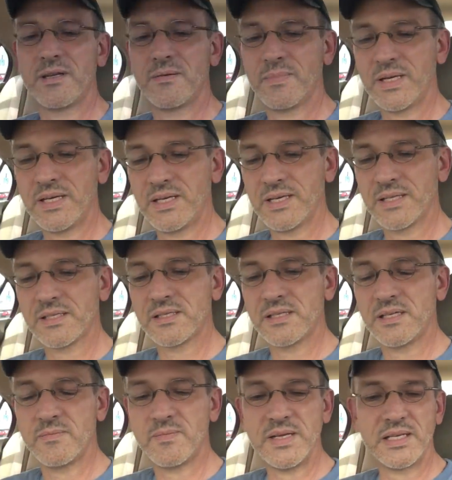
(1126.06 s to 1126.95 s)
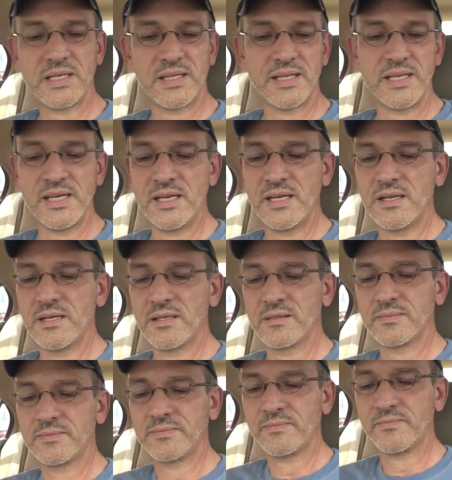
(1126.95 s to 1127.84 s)
But he does need to be cleaned.
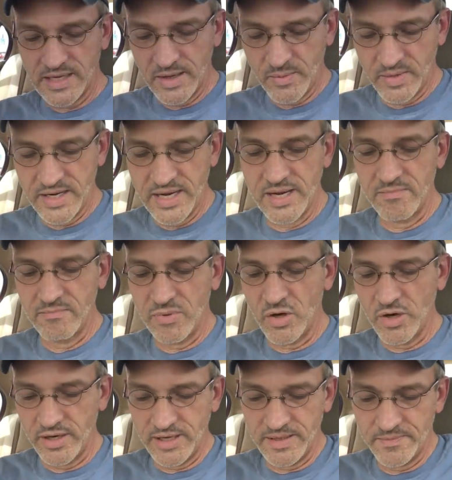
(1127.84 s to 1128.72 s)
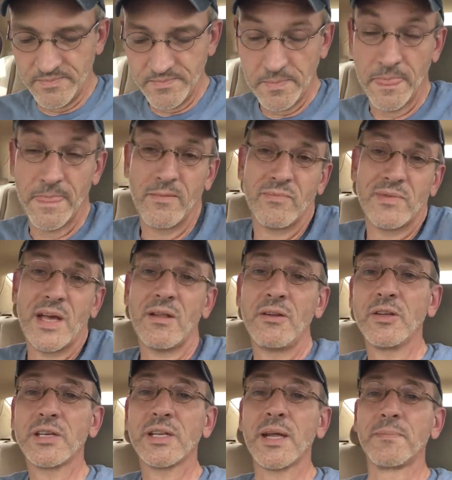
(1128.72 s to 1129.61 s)
I went ahead and bought it.
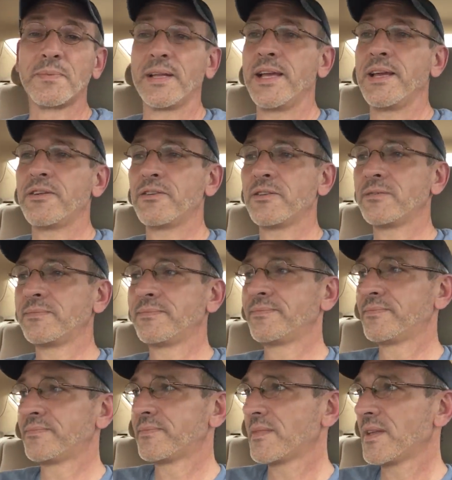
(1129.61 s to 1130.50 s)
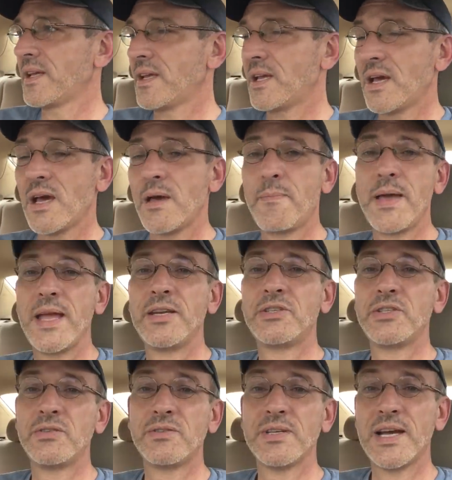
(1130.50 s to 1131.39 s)
I'll look it up later. I
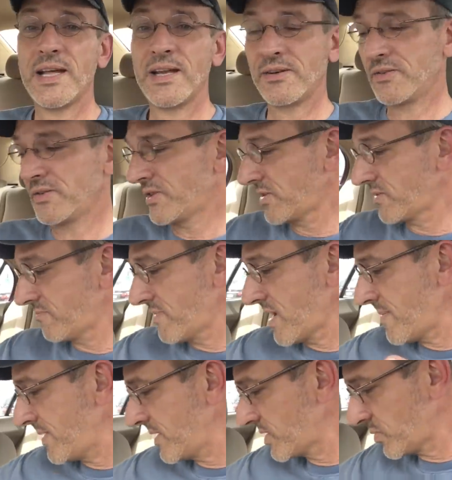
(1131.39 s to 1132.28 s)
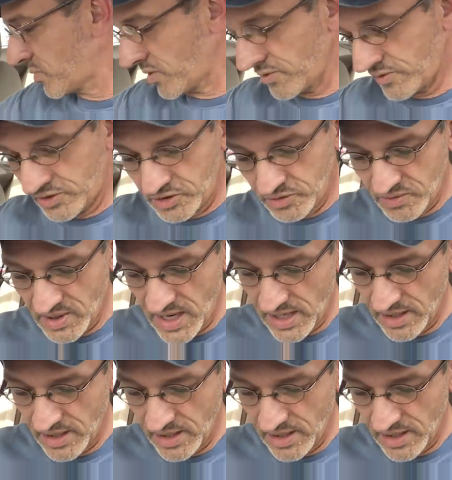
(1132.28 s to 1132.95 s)
paid $2. Maybe it's worth $2.